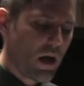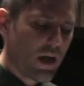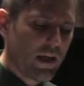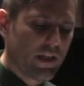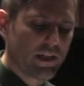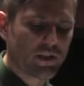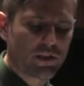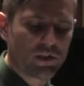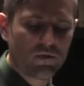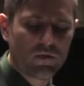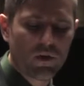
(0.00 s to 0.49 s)

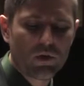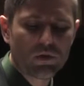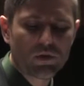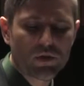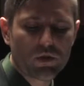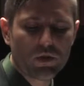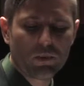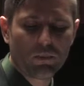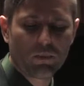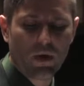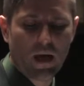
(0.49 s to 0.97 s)
His
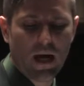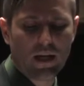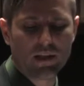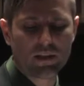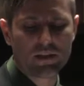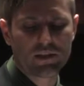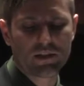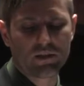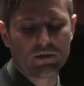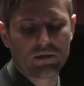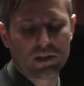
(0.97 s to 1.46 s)
devotional
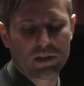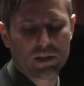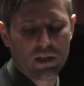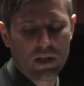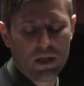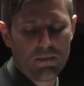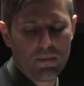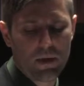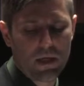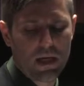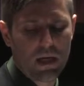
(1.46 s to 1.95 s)
practice of
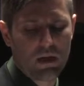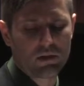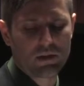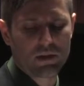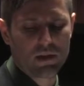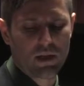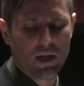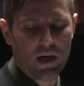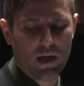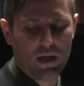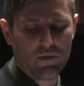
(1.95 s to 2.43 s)
sleeping
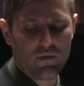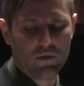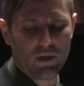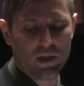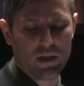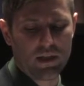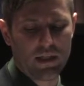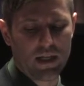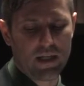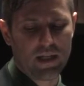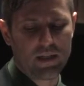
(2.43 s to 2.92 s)
outside for
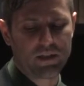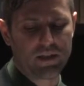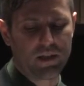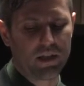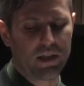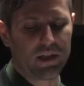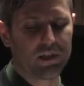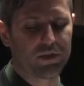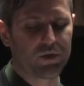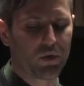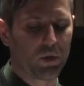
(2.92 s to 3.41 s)
the
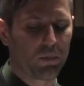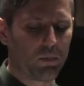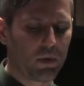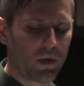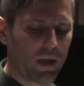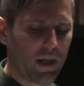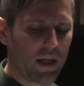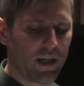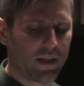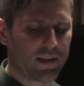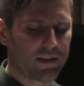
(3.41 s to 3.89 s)
daisy is
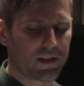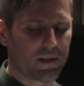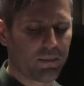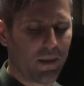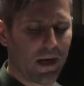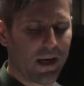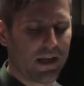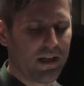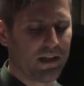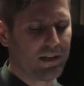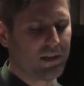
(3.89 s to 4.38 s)
replaced
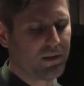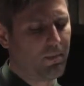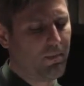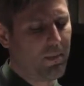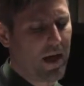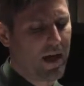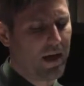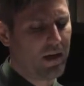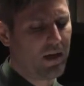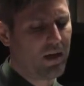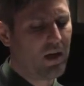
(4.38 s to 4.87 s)
by his
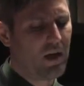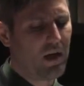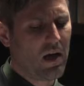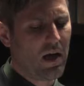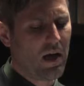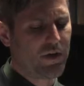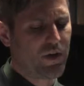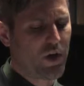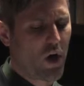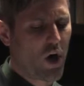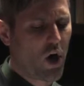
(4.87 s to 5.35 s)
bed
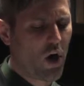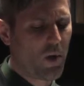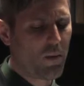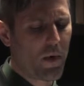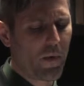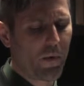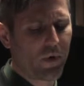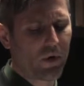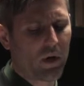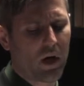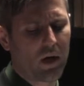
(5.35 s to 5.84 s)
and the
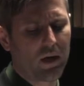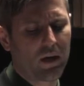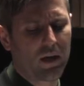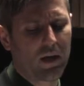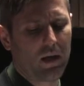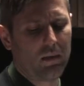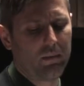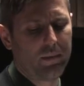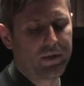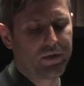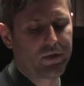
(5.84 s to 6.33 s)

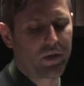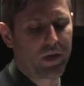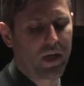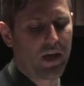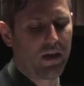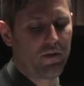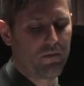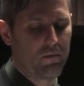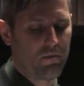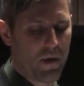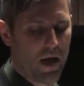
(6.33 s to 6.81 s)
homoerotic imagery
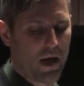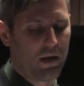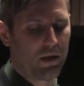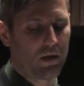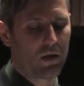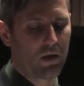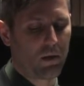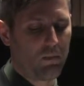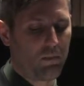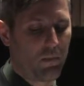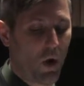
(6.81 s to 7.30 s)
of men
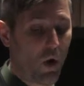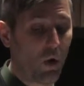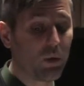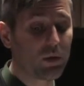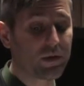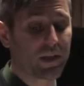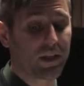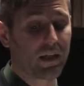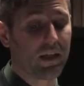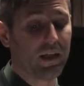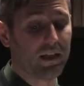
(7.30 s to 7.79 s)

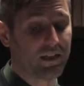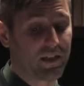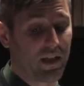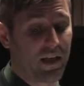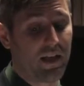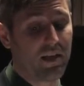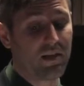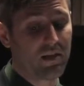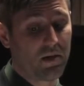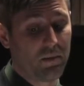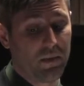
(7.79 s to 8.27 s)
composing his
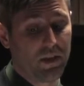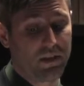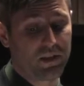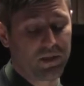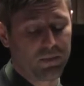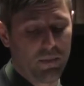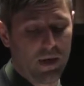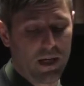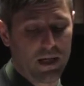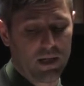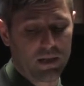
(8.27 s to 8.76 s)
intimate
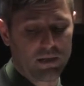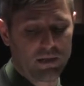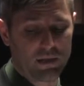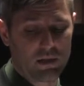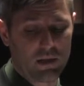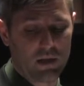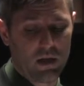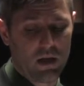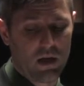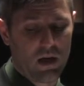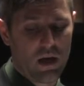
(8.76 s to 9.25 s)

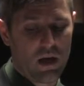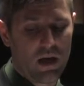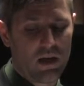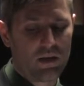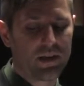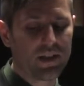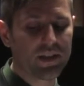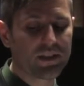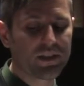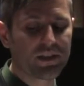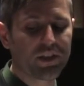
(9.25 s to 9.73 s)
space.
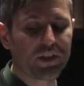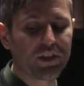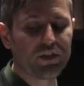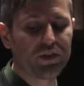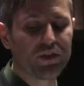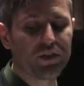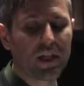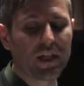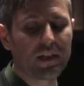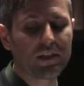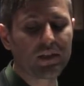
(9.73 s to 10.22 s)
This
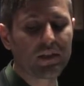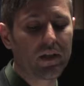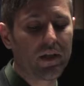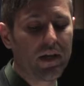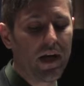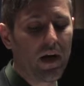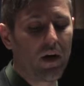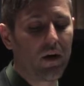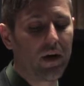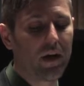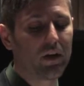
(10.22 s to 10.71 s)
suggests the
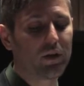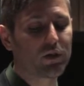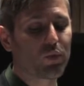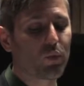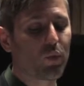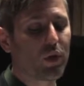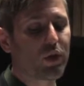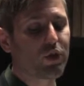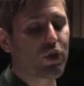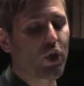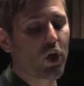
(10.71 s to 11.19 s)
narrator's
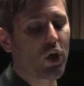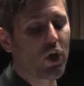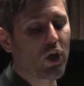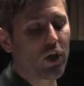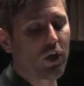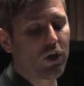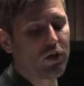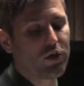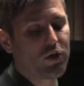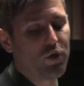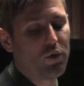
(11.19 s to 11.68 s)

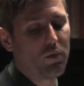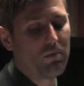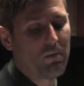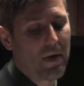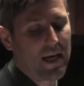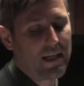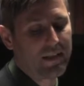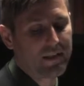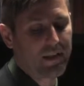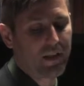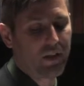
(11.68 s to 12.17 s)
return to
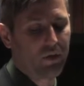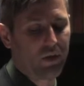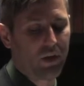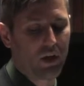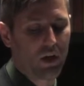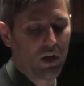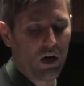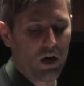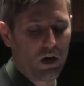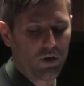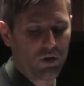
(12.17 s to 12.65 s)
masculine
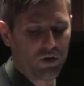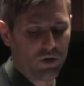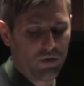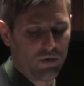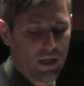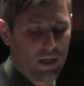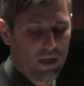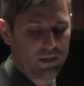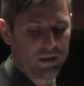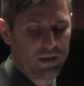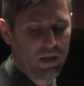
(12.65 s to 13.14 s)

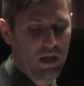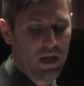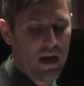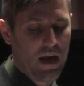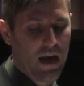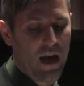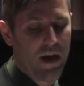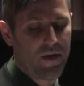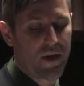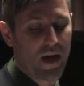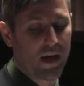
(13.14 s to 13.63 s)
contrivance
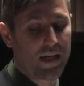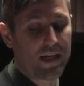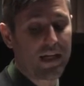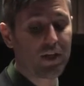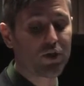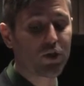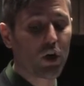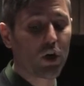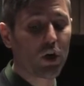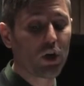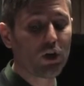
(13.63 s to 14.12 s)
in that he
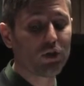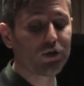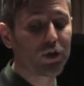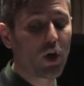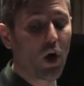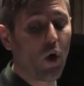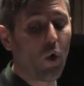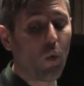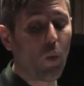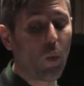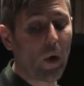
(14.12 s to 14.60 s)
turns
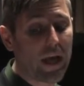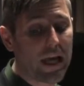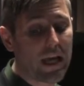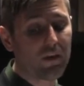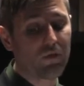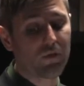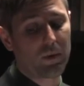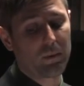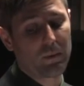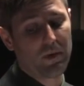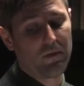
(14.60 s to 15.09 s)
away
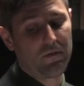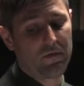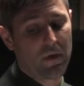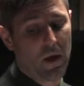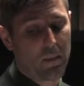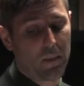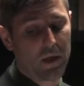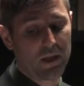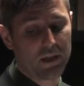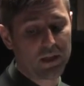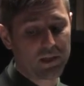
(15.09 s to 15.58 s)
from the
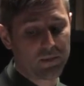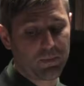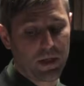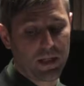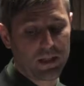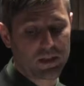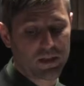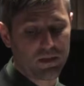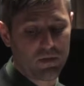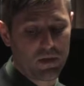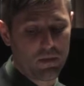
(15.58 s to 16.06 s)
feminine
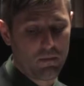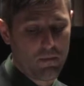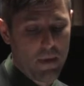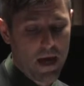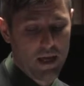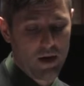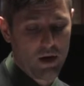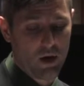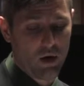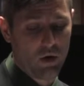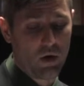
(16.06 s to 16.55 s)
space of the
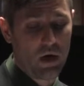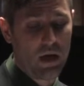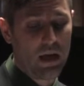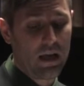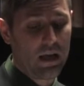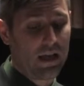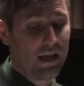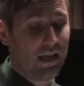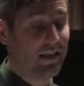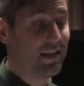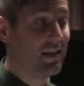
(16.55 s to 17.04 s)
meadow
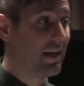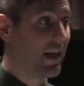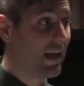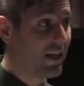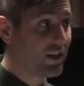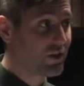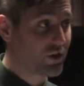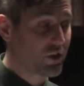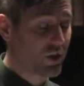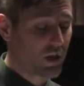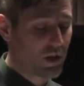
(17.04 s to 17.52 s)
in
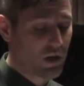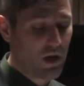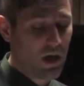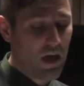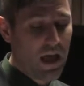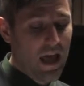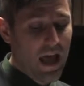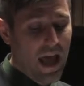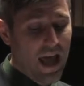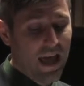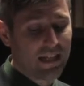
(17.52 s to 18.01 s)
nature
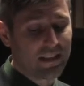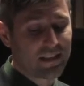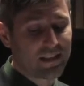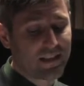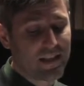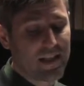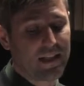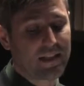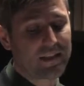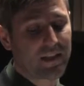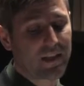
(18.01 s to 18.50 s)
and
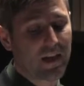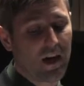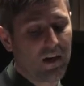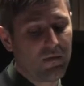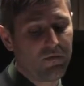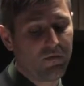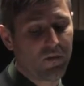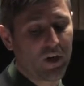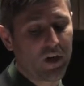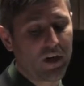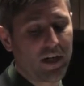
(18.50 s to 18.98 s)
seeks
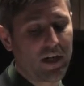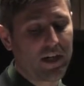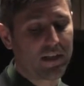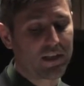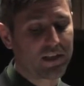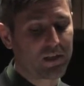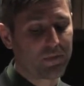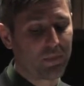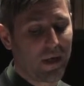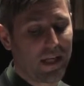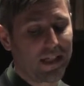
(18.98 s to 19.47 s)
comfort in a
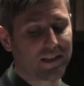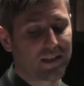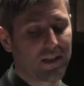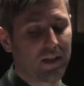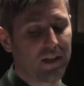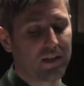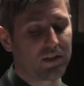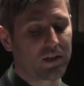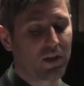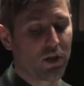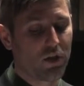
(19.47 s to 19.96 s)
space
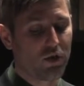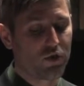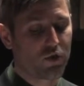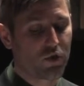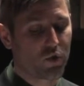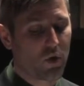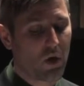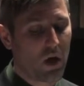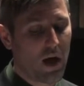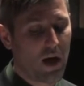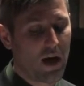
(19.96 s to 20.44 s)
that is
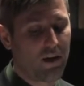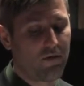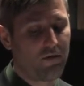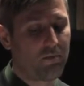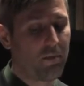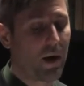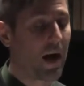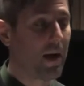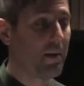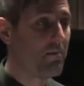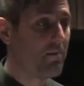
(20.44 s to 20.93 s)
contrived
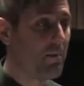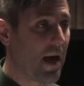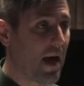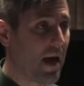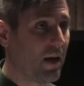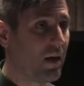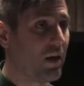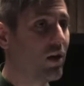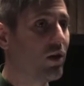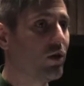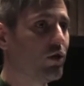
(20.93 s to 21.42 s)
by
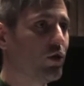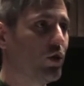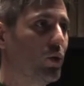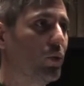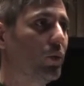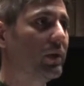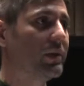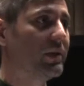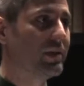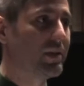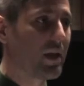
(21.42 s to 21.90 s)
men to
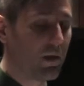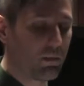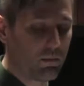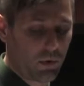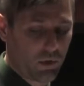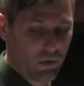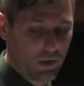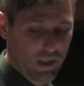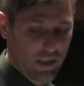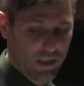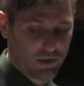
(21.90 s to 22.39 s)

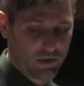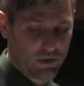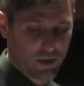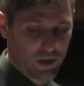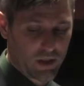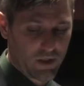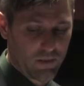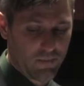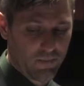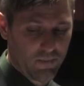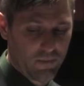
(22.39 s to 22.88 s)
resemble
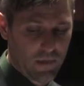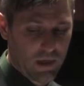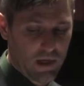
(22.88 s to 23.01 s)
nature.